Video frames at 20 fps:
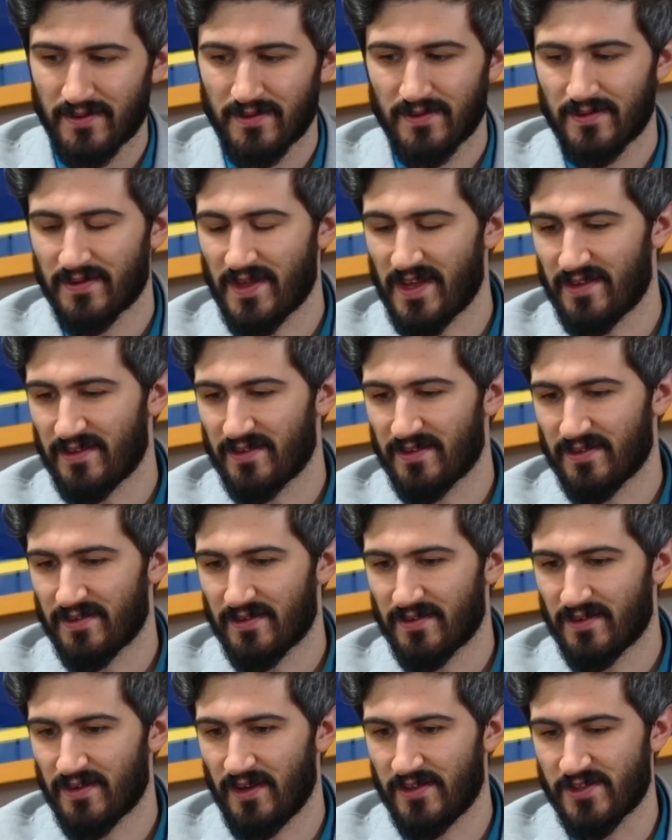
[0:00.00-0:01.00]
That
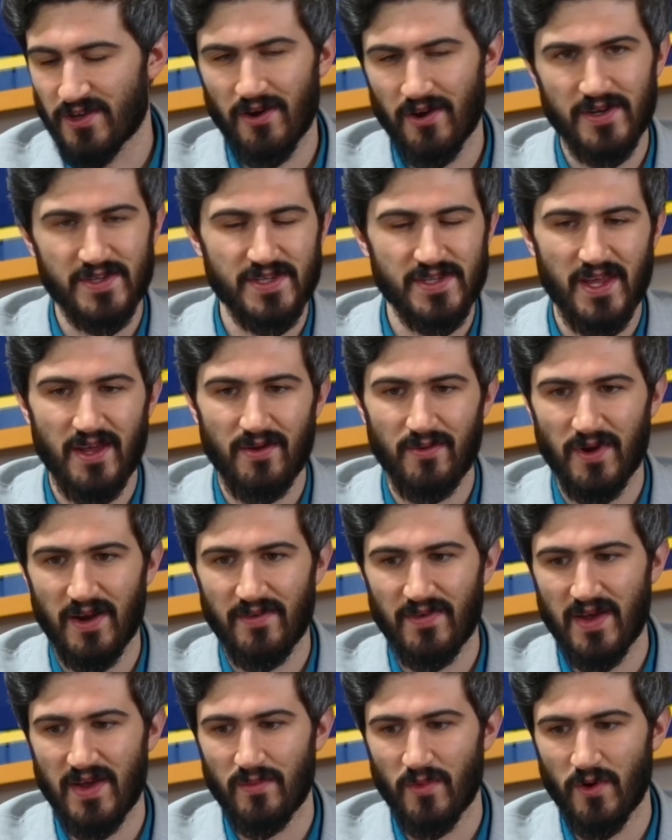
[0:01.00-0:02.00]
it's hard to say what I
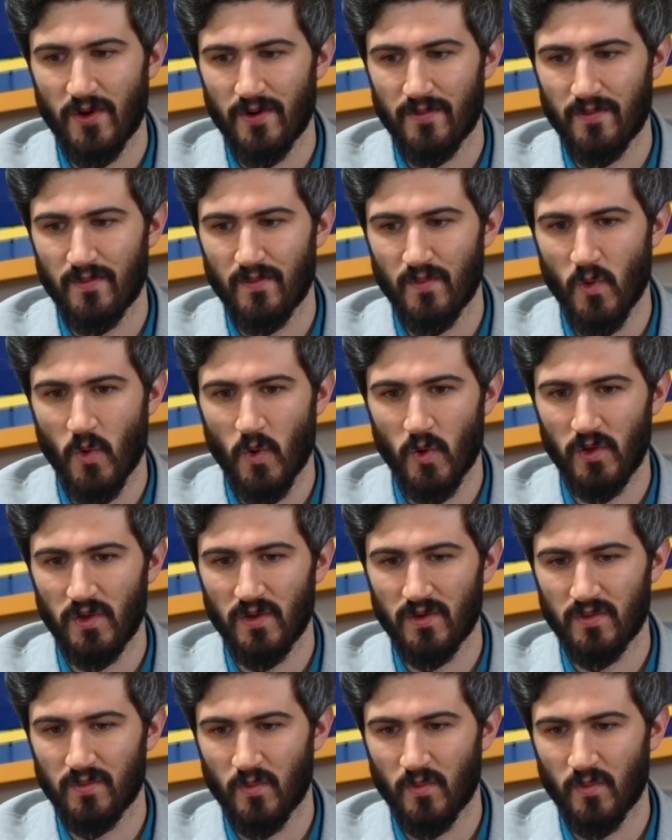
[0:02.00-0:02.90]
find more moral,